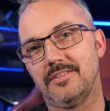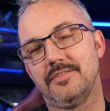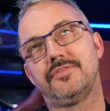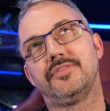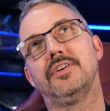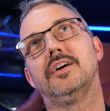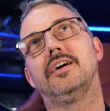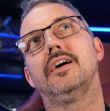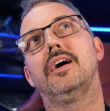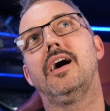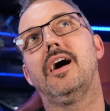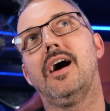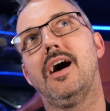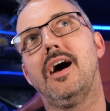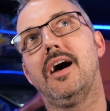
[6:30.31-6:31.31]
for...
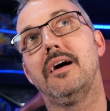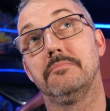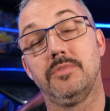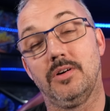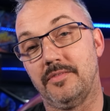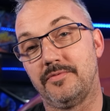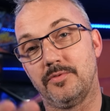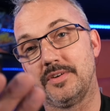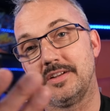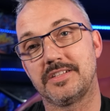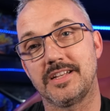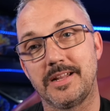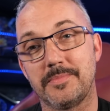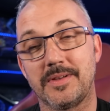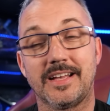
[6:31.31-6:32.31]
Well, I've already
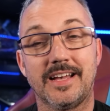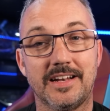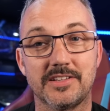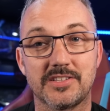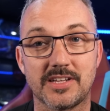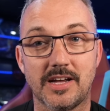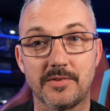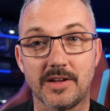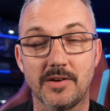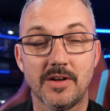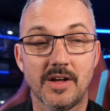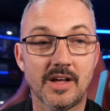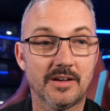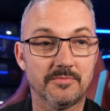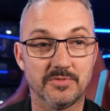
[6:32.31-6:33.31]
said it, Michail Antonio
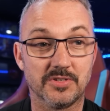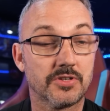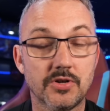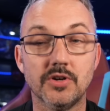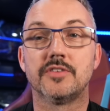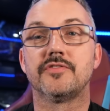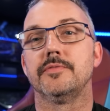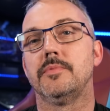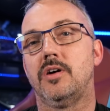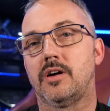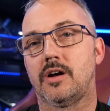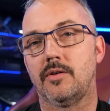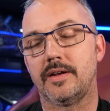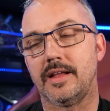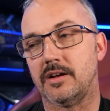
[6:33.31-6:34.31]
was good for
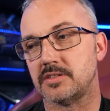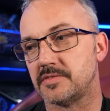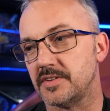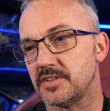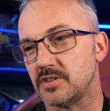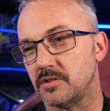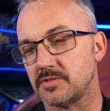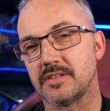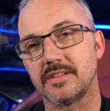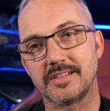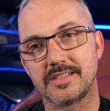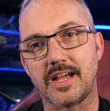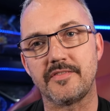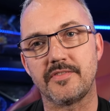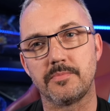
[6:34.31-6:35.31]
Marco Anatovic. I also
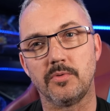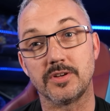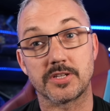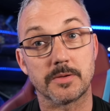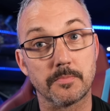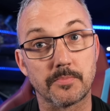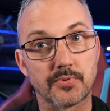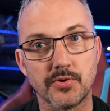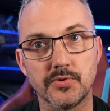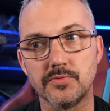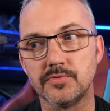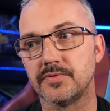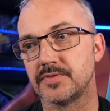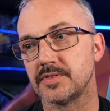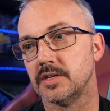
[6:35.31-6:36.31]
think David Moyes
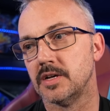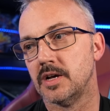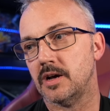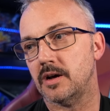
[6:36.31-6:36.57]
improved.